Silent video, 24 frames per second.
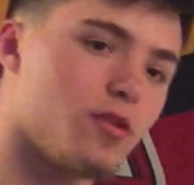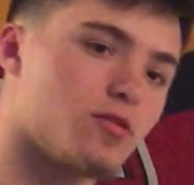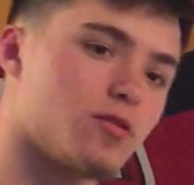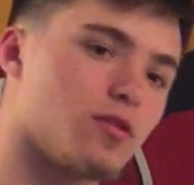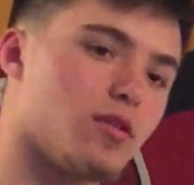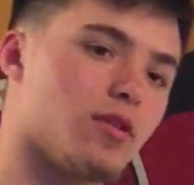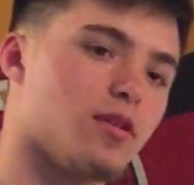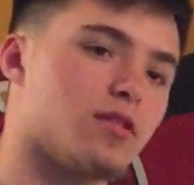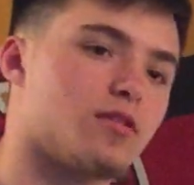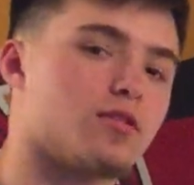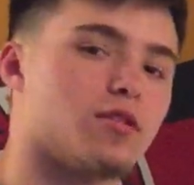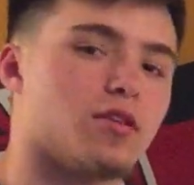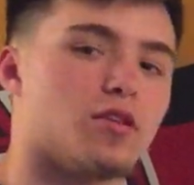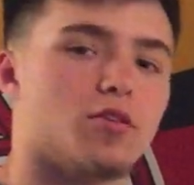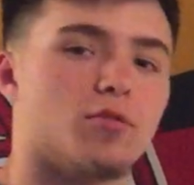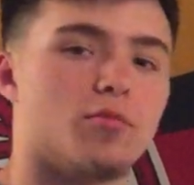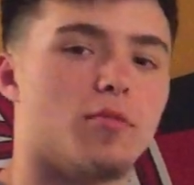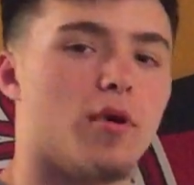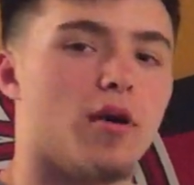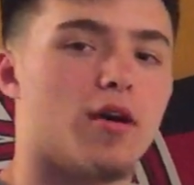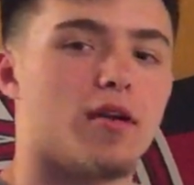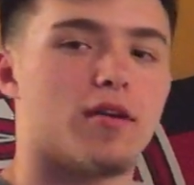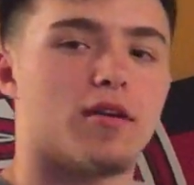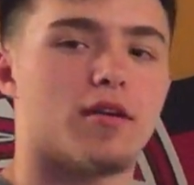So let's say you
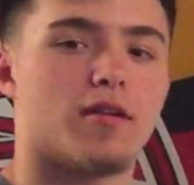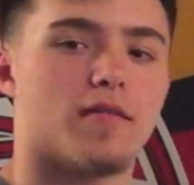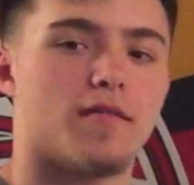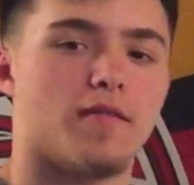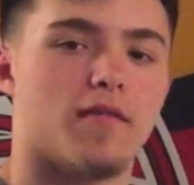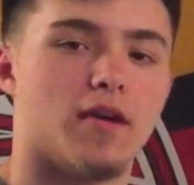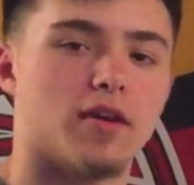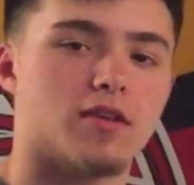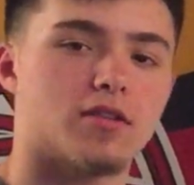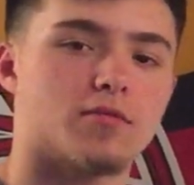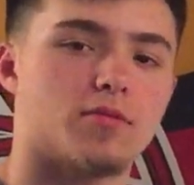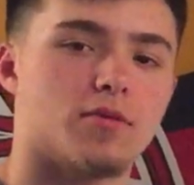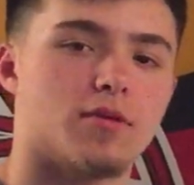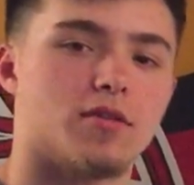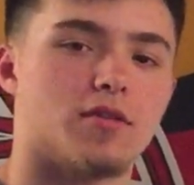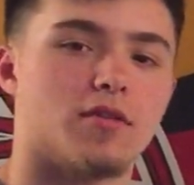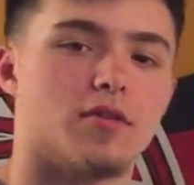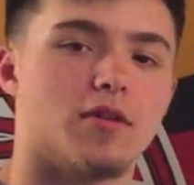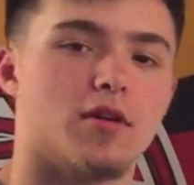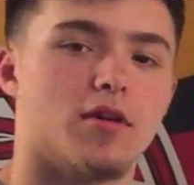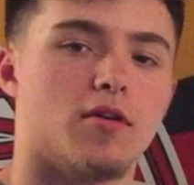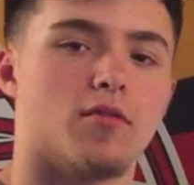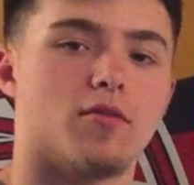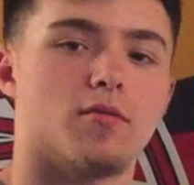bought an investment,
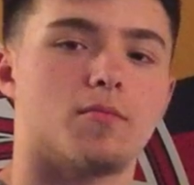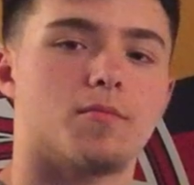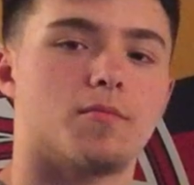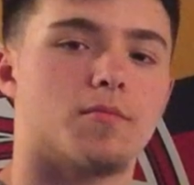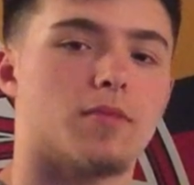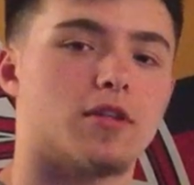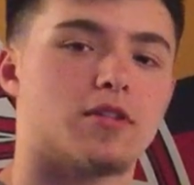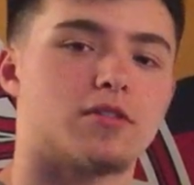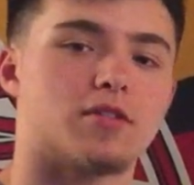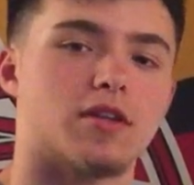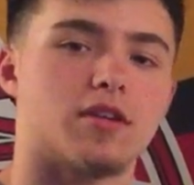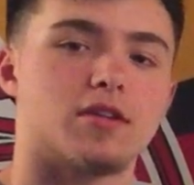let's